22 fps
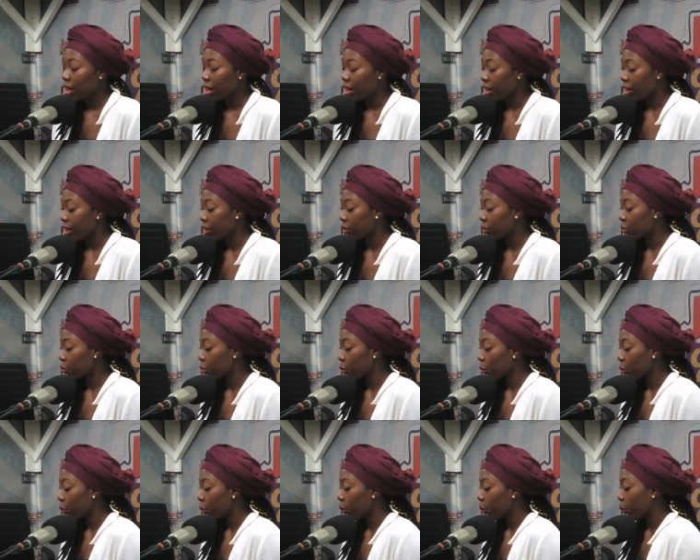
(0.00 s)
Uh,
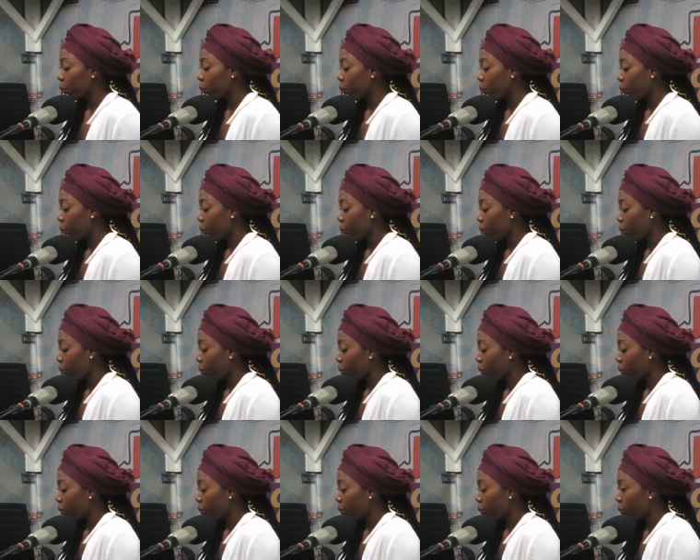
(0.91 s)
so,
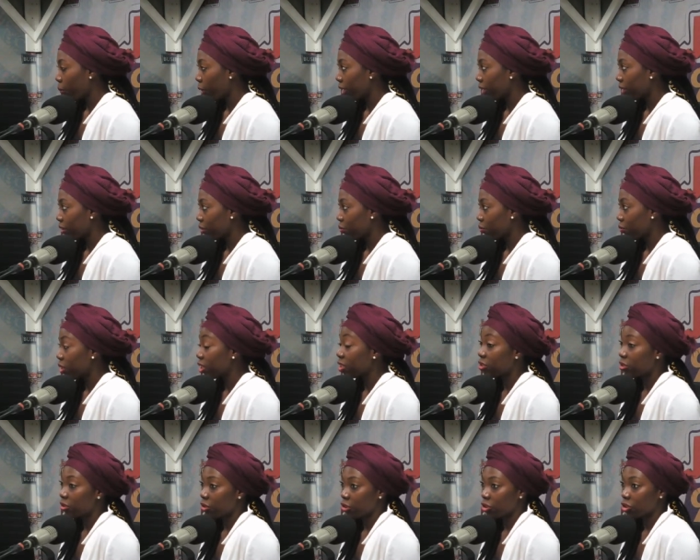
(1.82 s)
what the
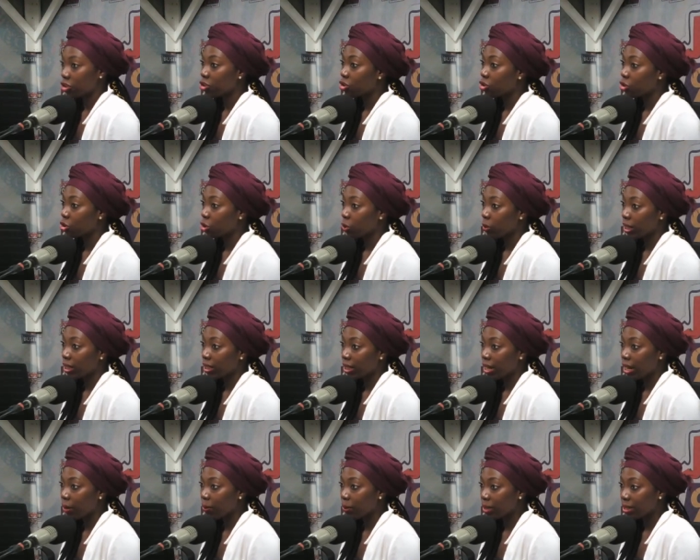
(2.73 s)
research is showing
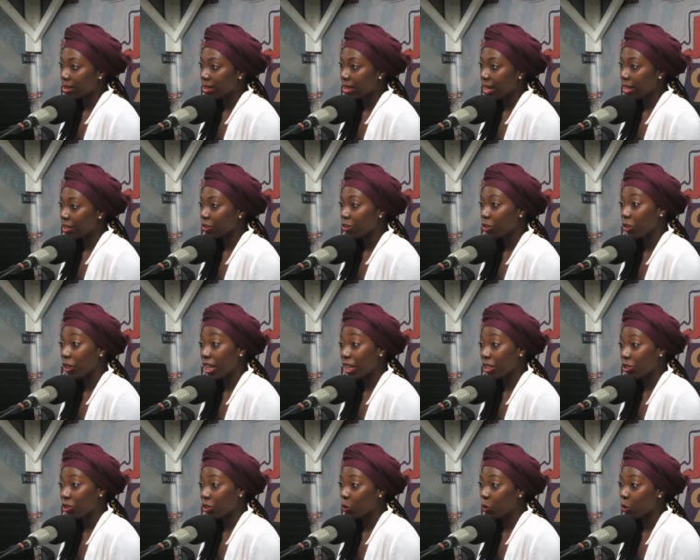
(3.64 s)
now is that you're
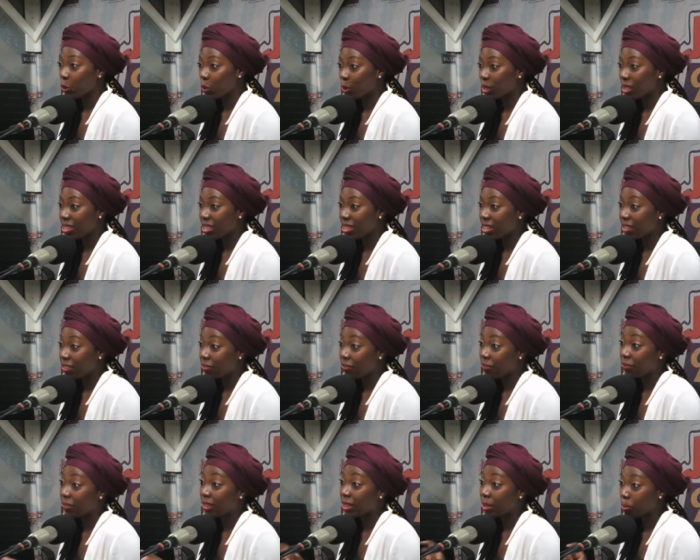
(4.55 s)
actually going to see a
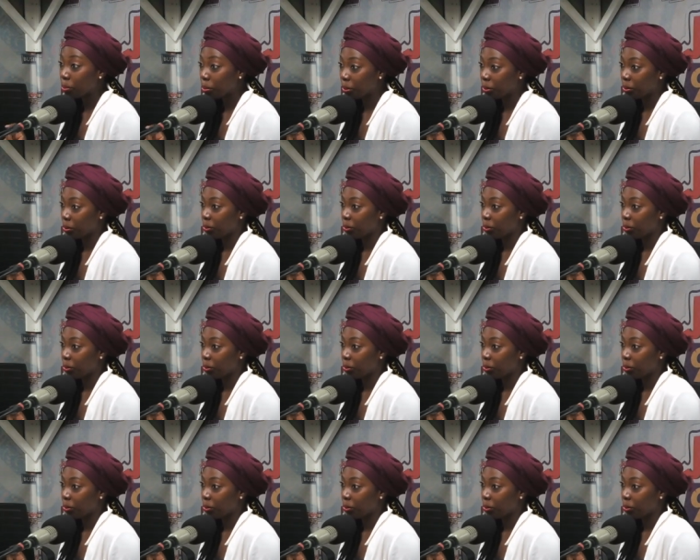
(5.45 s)
flip